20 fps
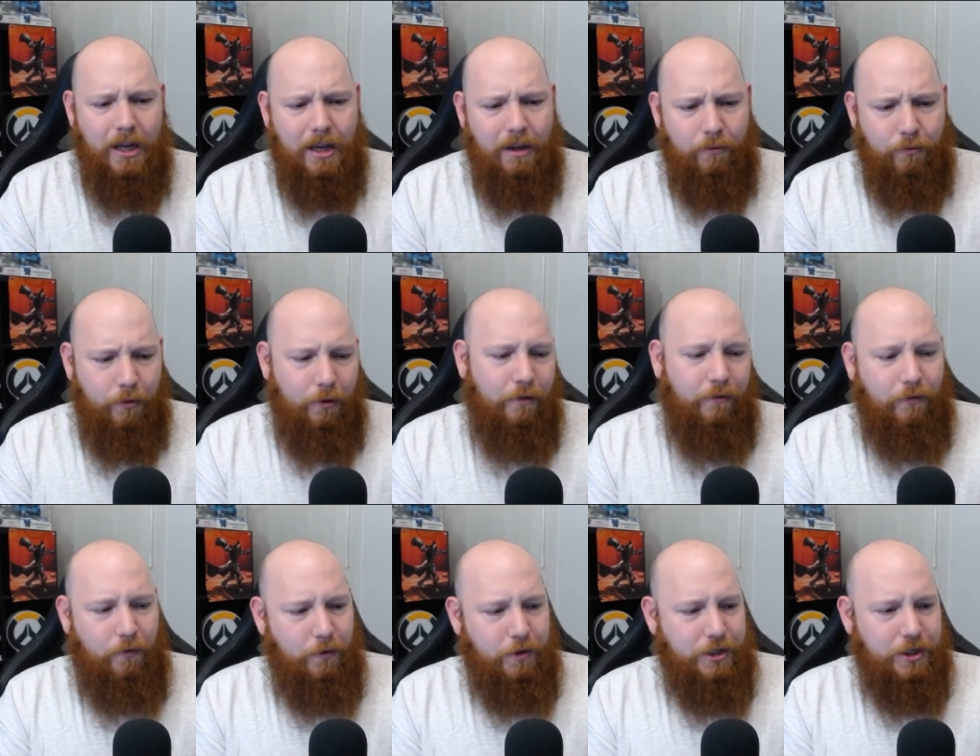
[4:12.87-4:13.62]
Rune
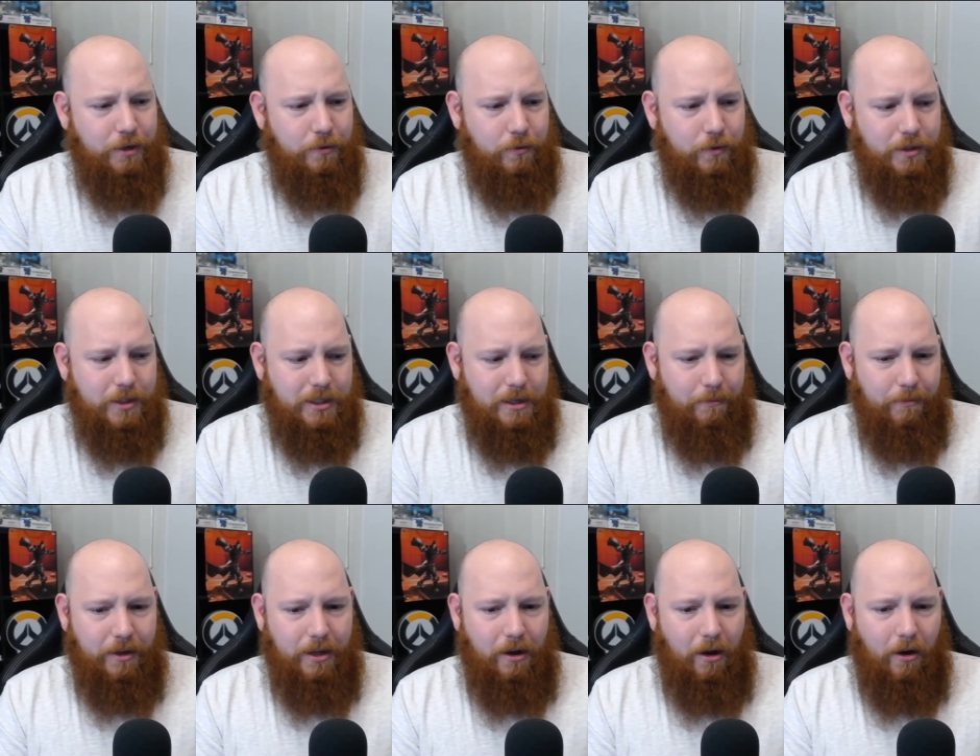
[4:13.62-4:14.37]
forging was
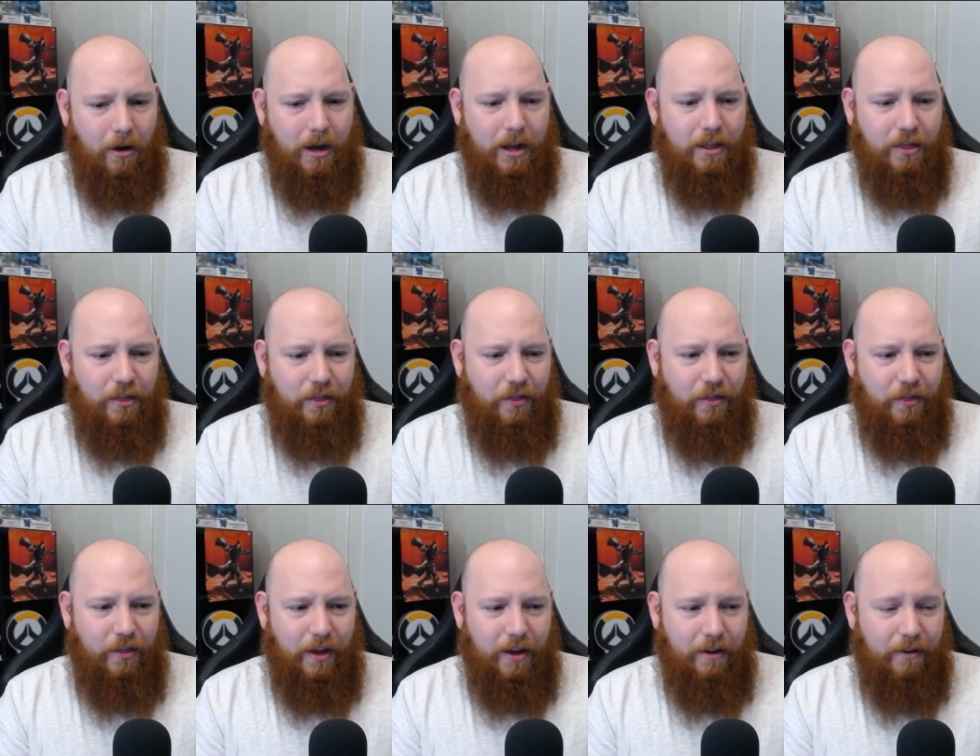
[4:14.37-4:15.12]
something I
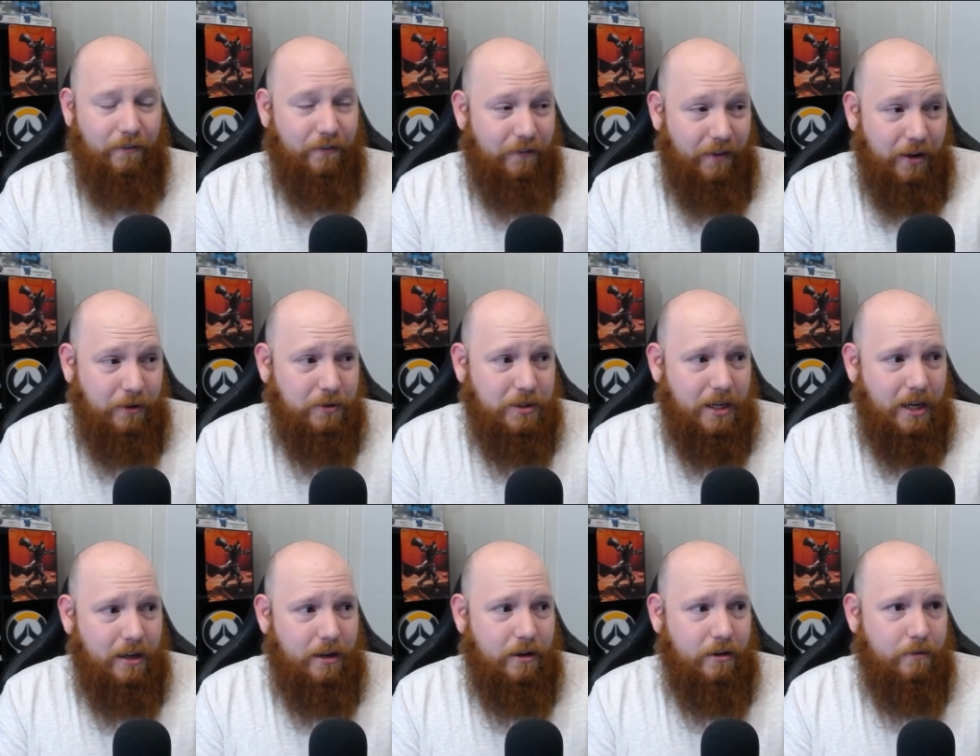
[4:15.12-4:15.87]
felt
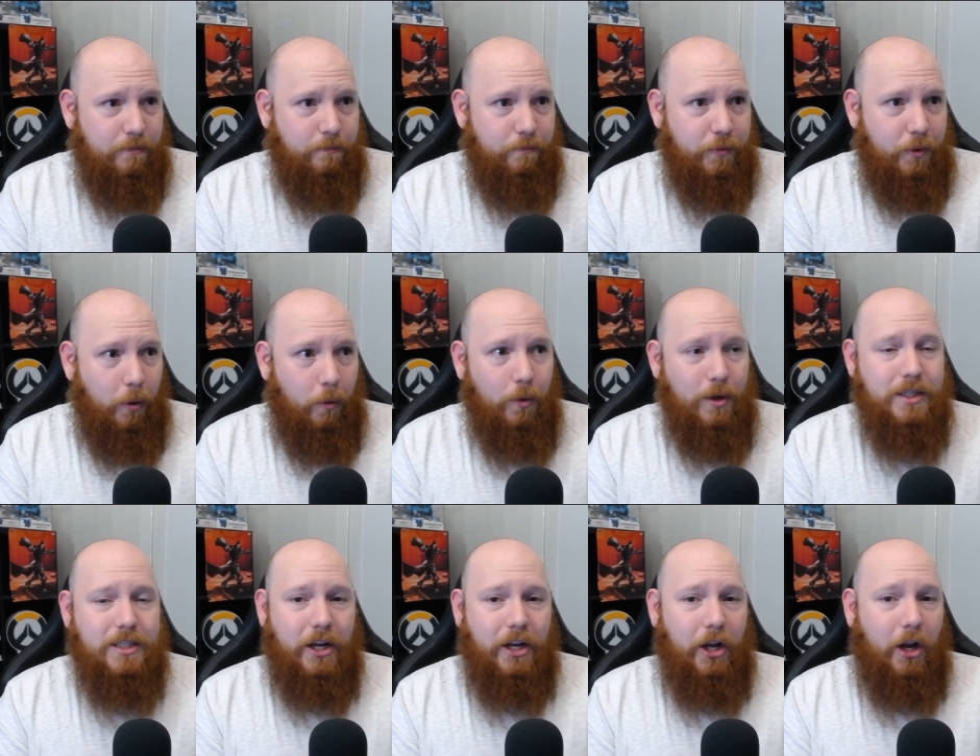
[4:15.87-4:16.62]
and
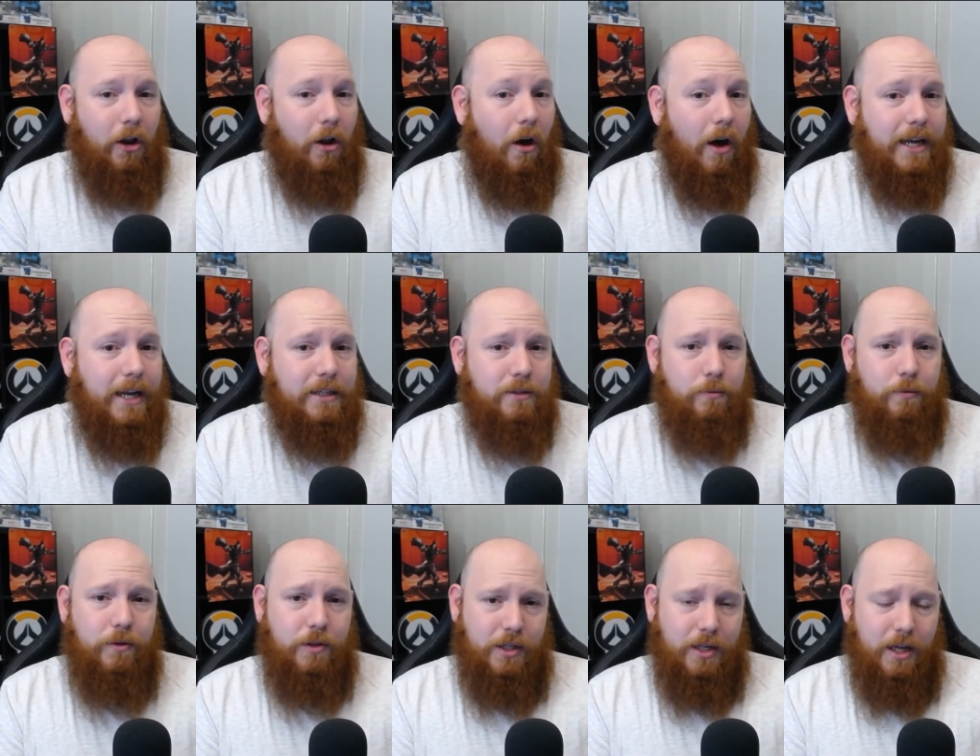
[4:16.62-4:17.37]
always
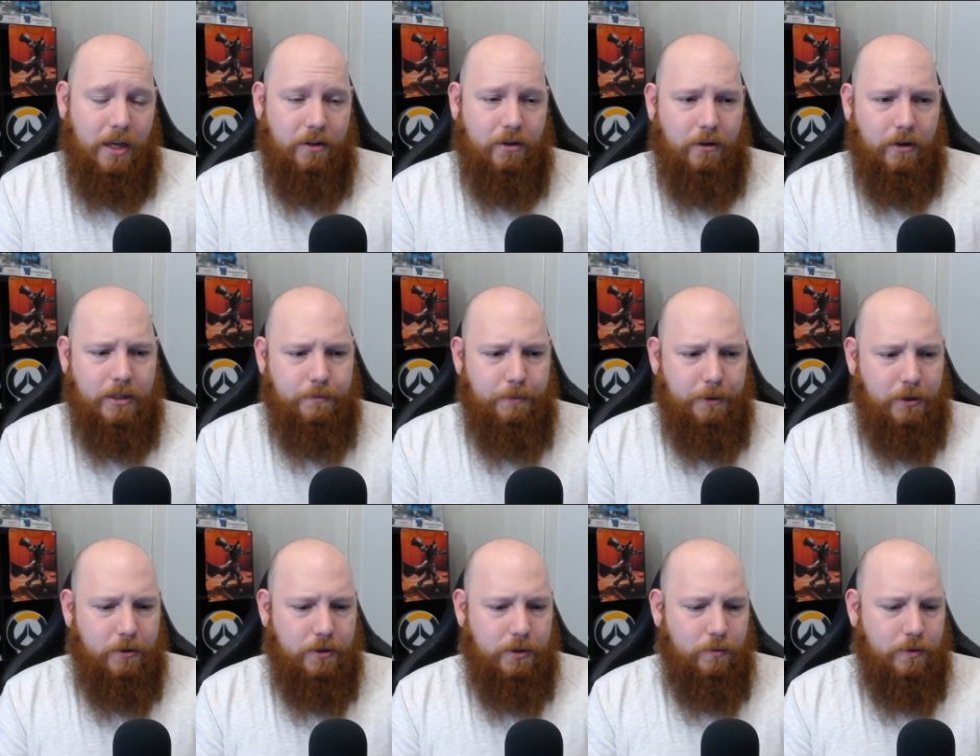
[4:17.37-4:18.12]
liked with the Death Knights
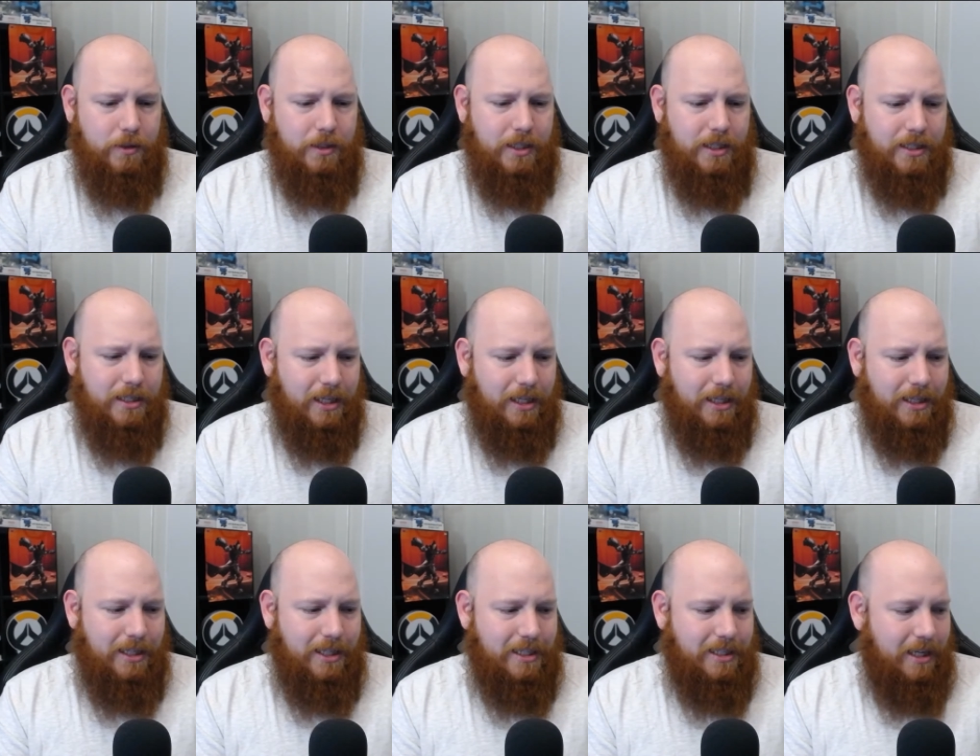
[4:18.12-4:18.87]
because it was this
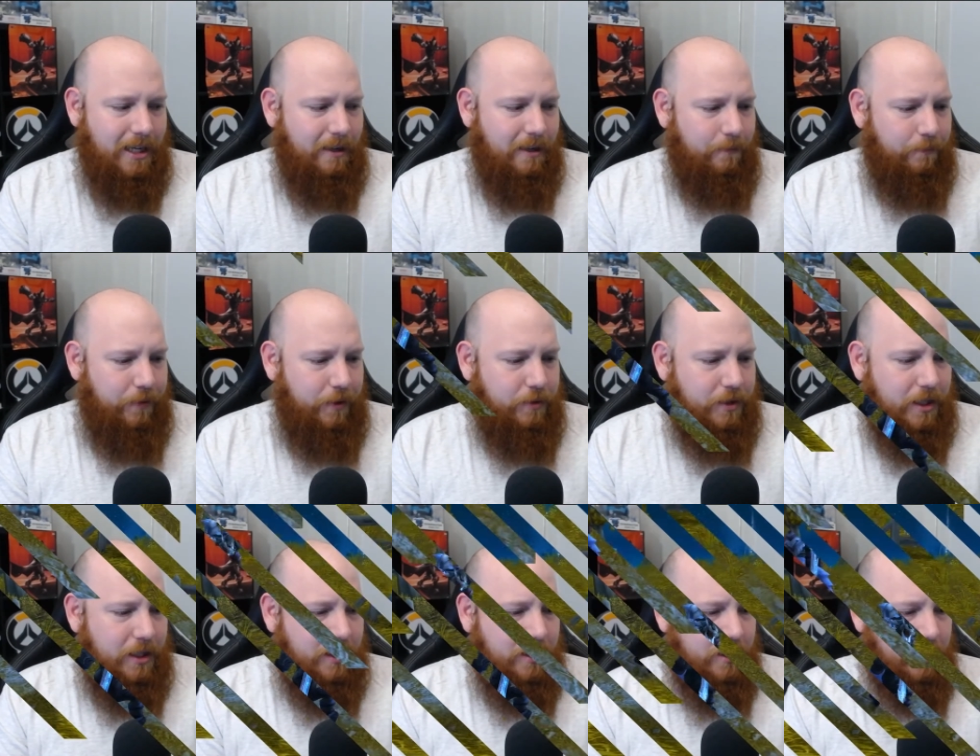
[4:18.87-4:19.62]
this it was this